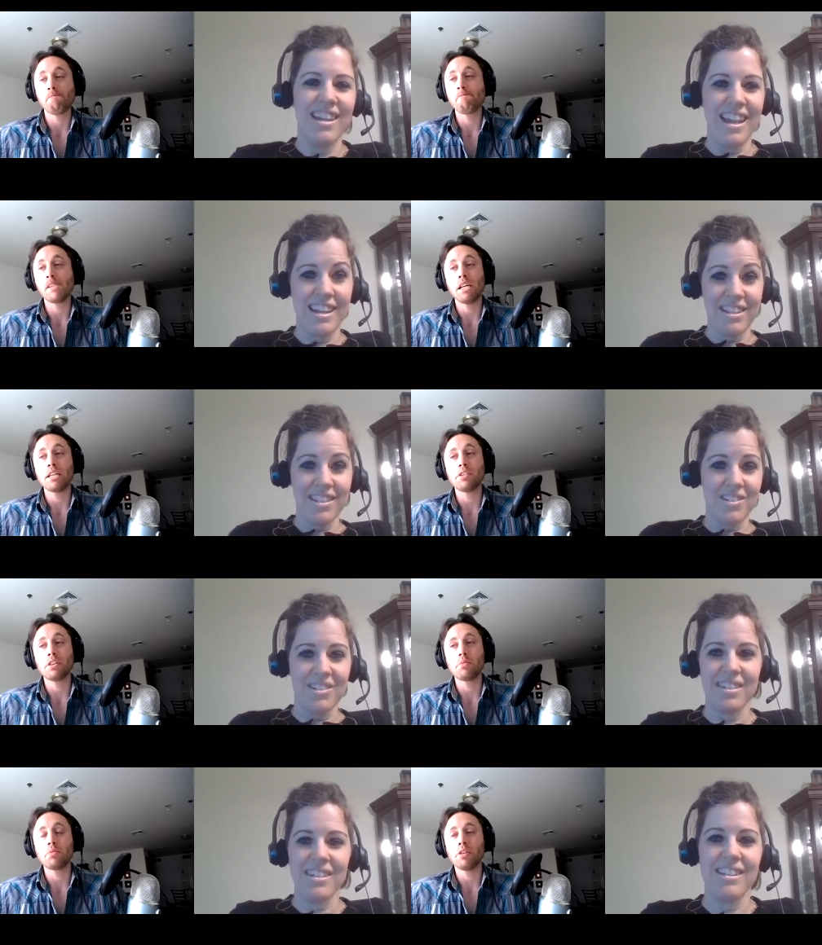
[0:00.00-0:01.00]
Speaker 1: and
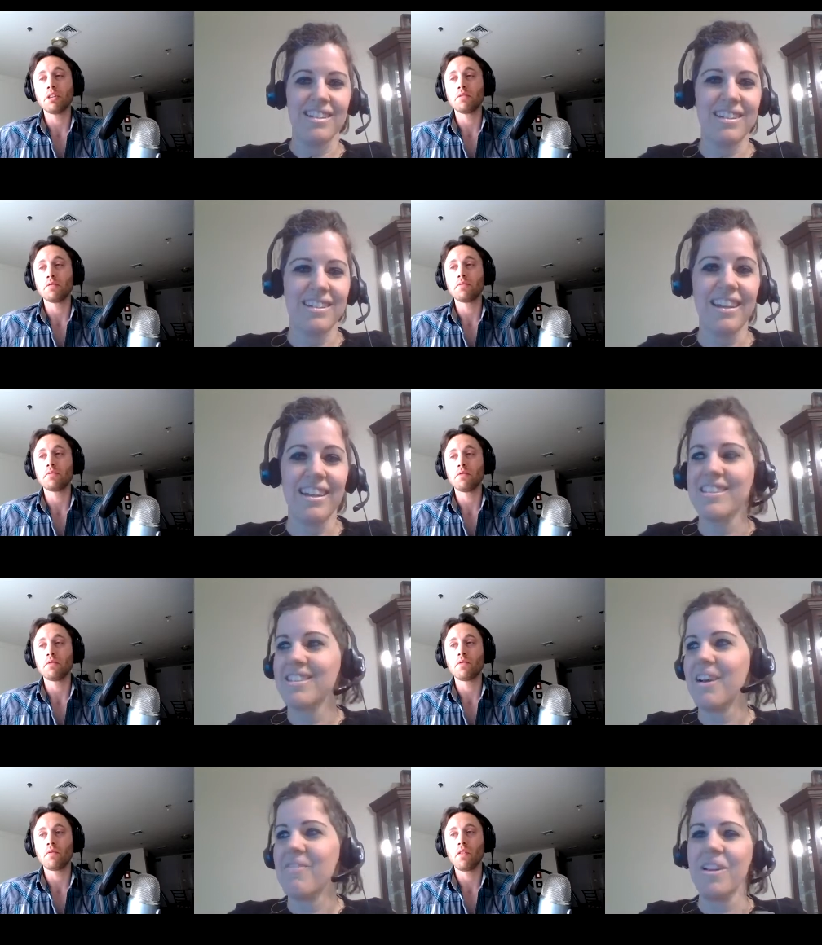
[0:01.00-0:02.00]
literacy. Yeah,
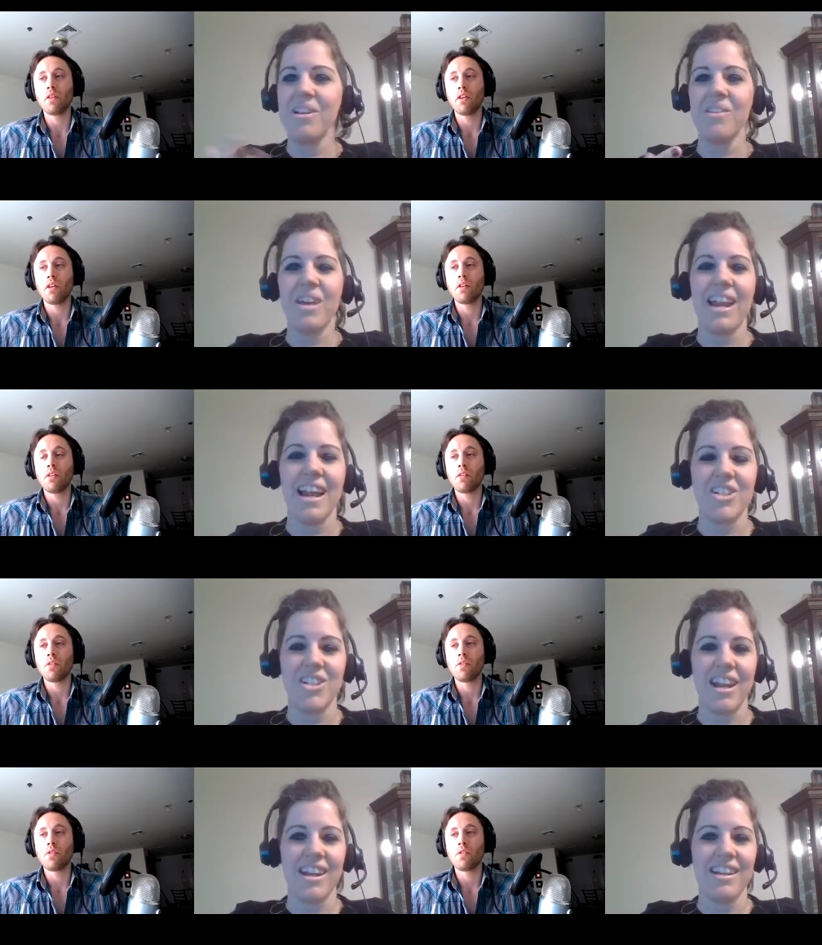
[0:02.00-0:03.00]
so I follow that
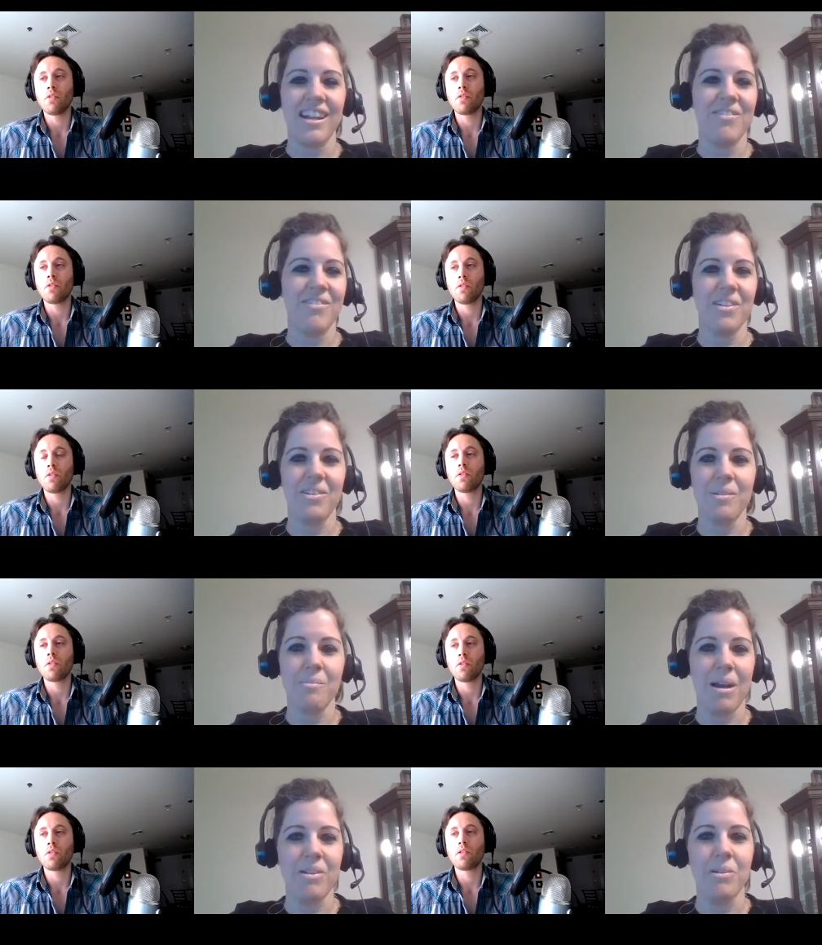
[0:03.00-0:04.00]
hashtag and I've learned
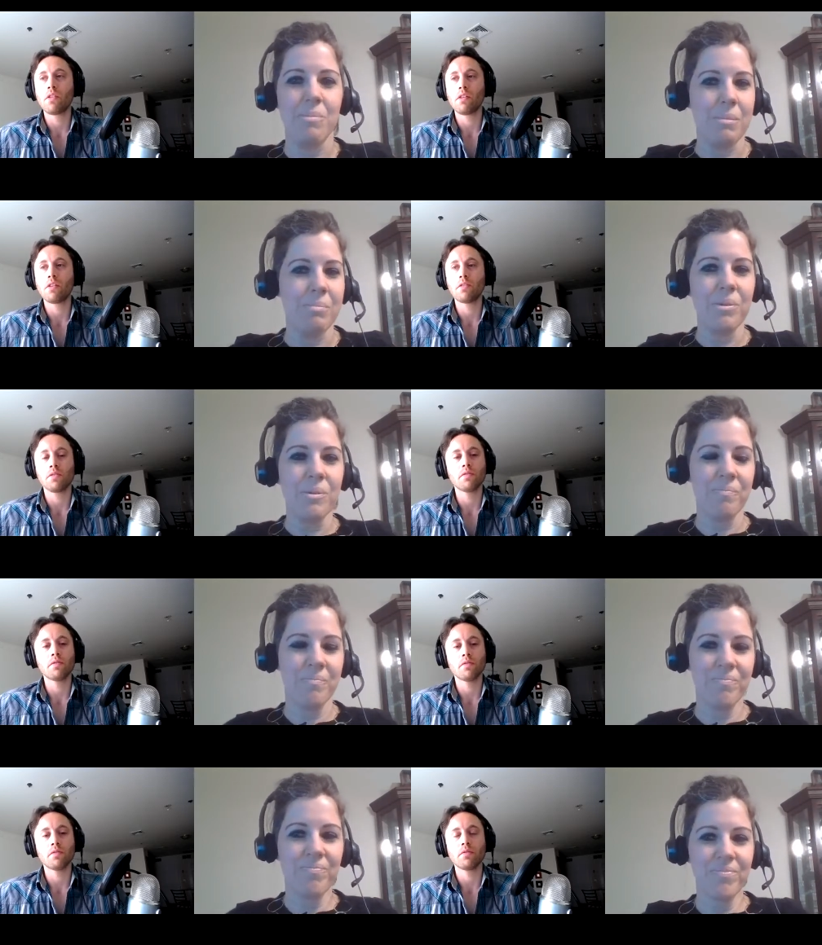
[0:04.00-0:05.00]
about new people.
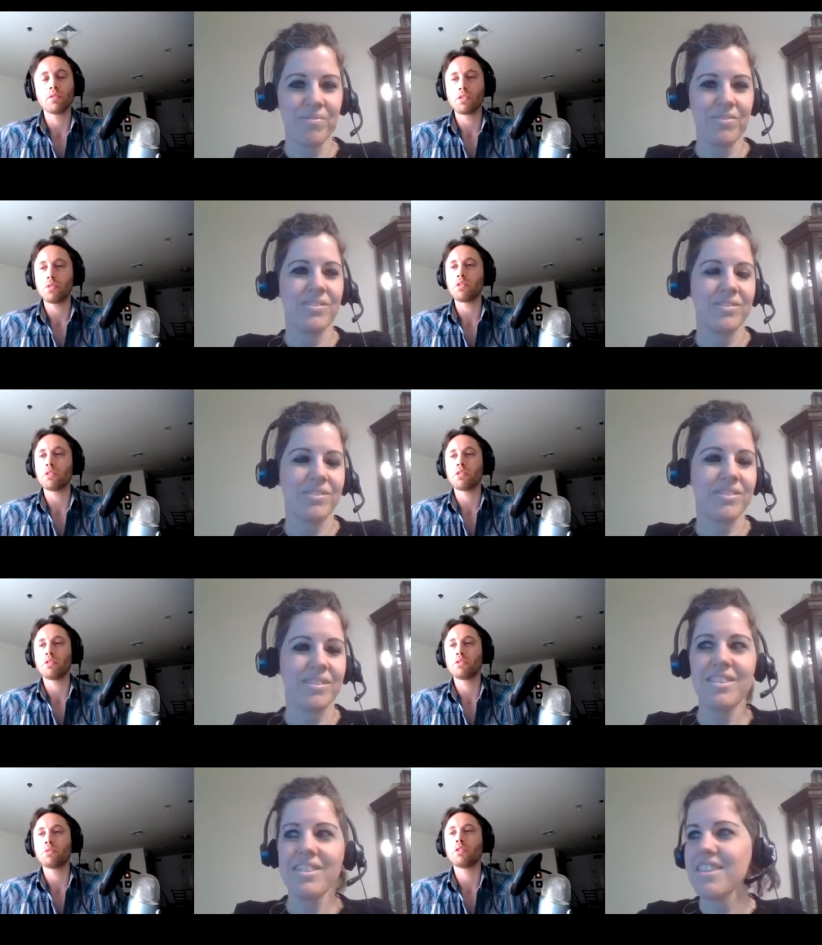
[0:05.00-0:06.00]
Super,
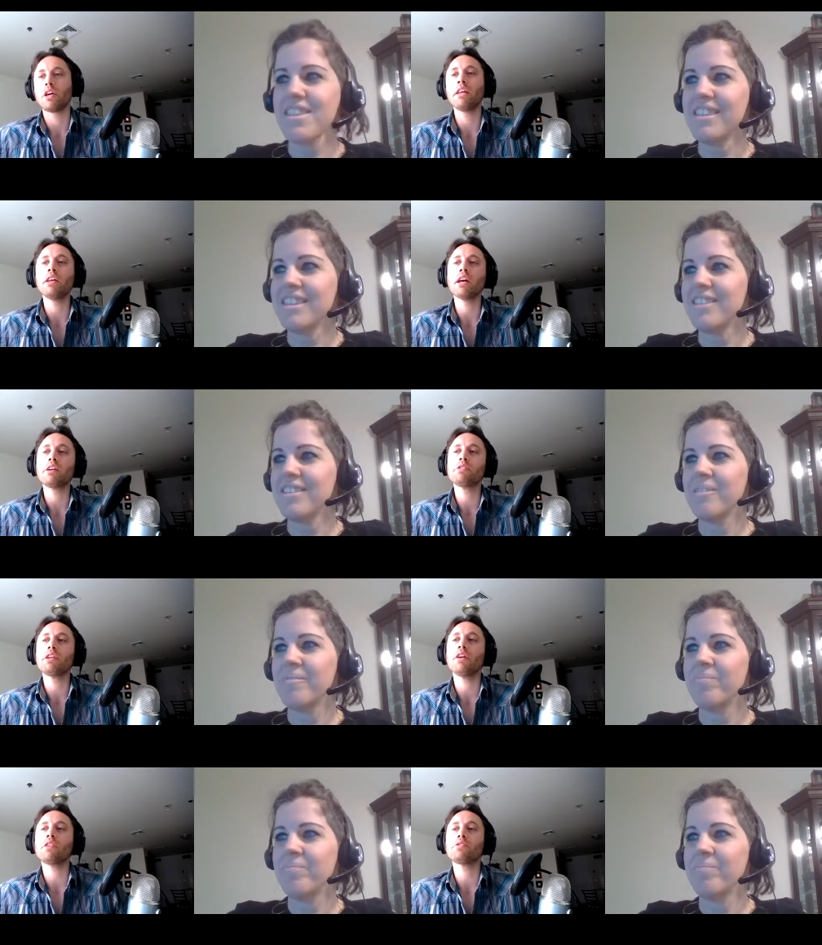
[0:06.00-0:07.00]
super.
Speaker 2: And then I see
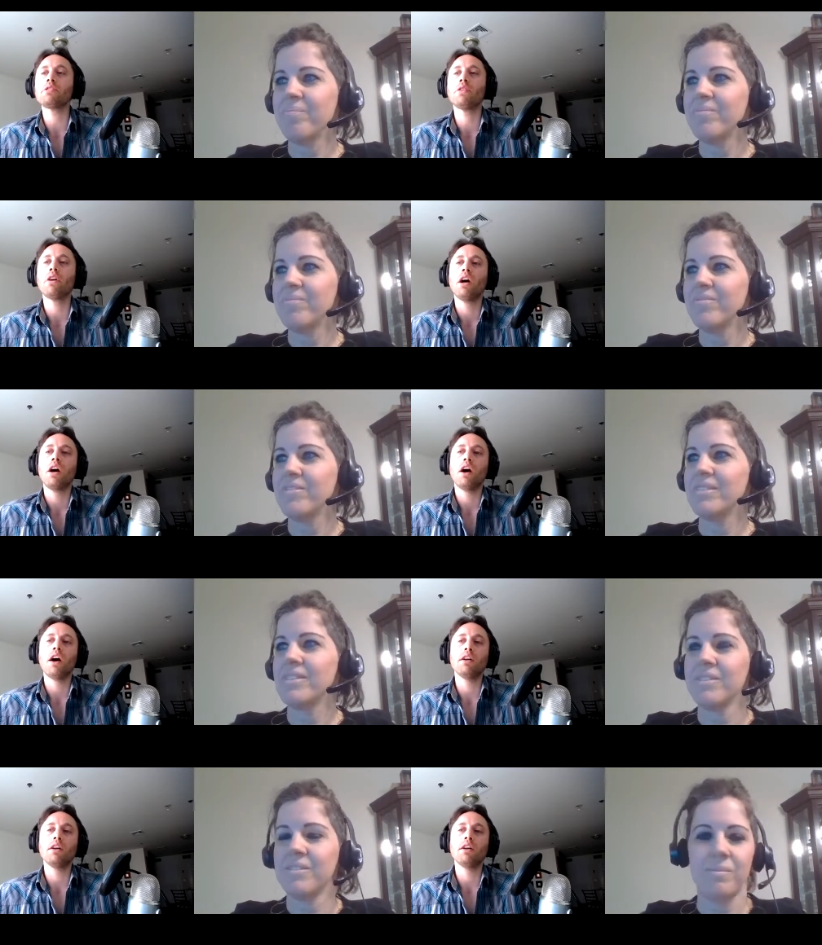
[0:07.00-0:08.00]
also
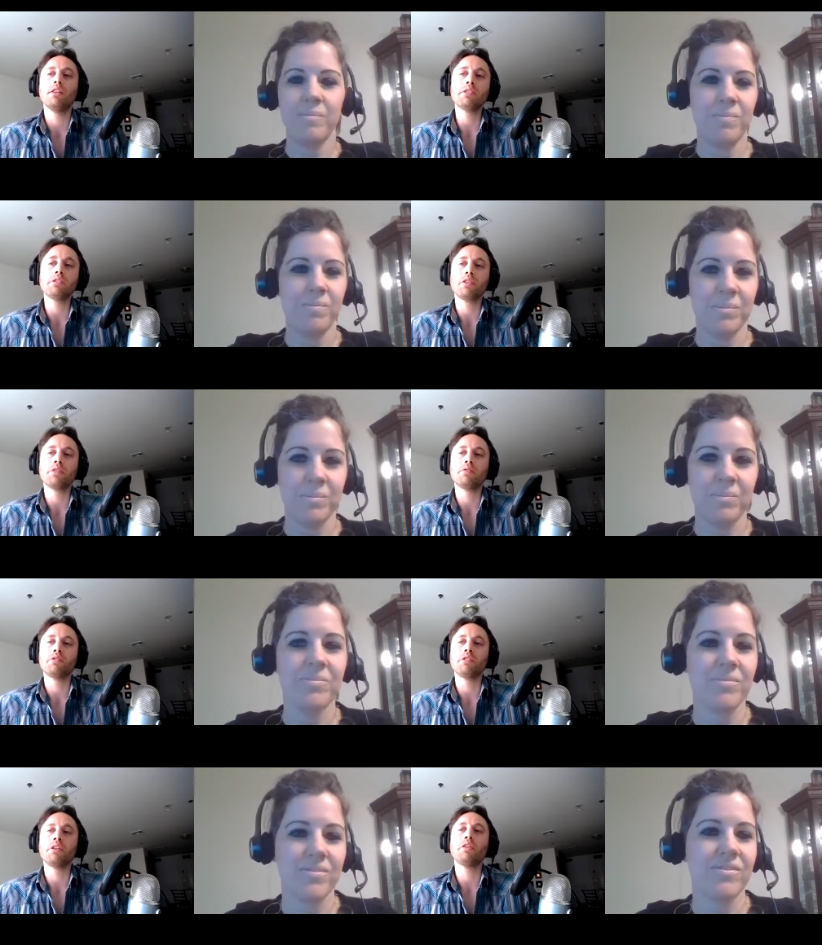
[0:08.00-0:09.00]
uh, listservs is
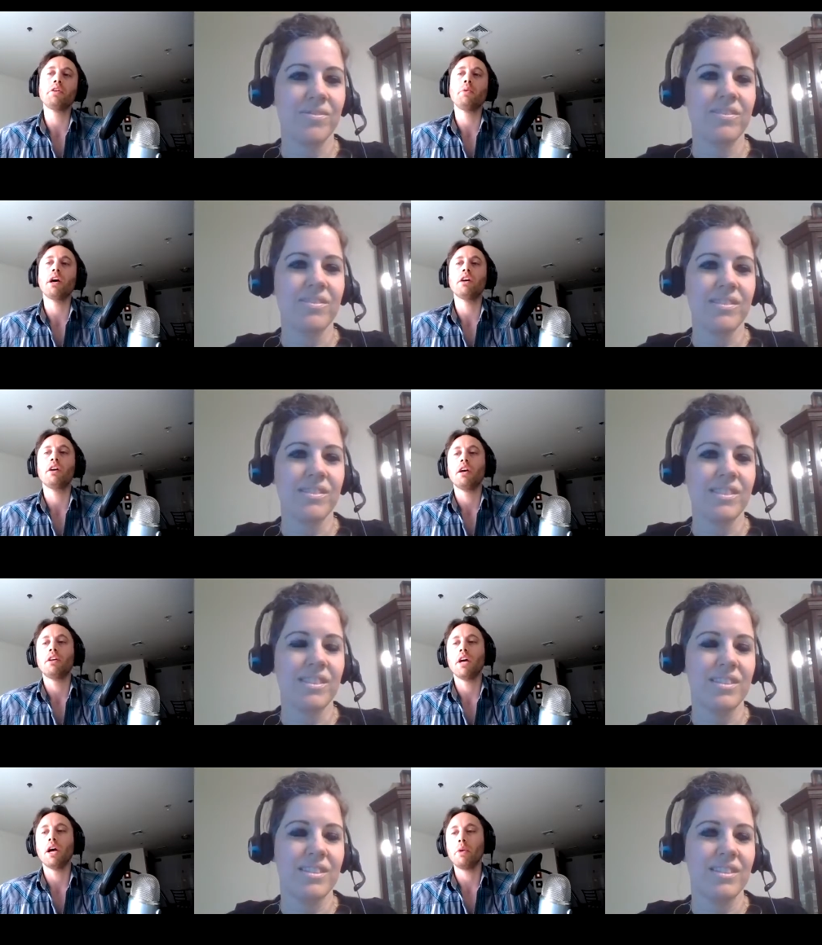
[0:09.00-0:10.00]
another way
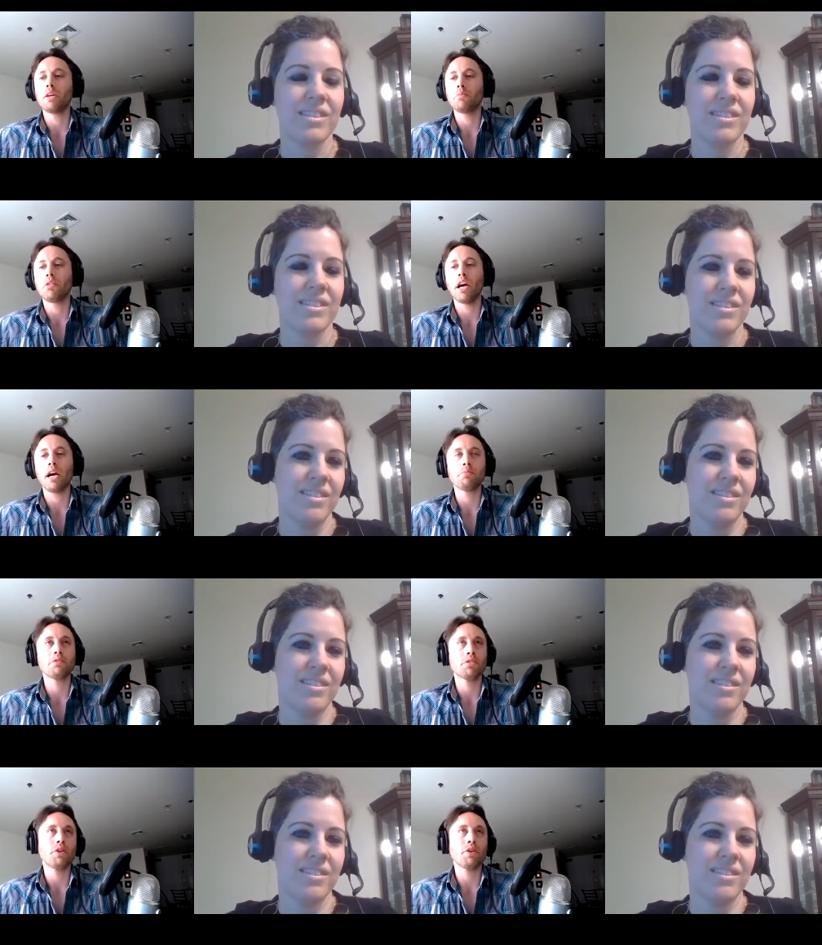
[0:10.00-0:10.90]
that we can perhaps try to